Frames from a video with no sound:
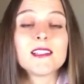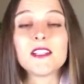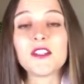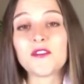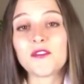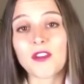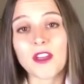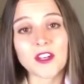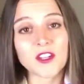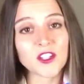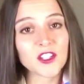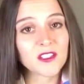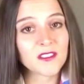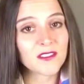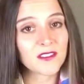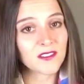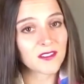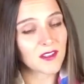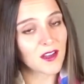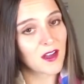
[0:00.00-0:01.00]

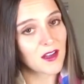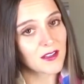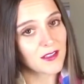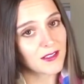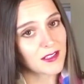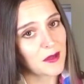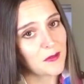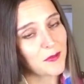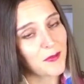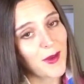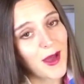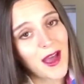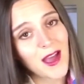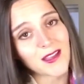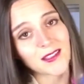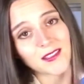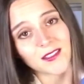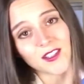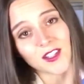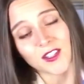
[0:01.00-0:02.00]
inventions and concepts
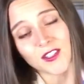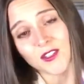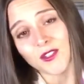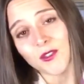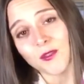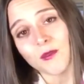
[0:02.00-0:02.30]
passed on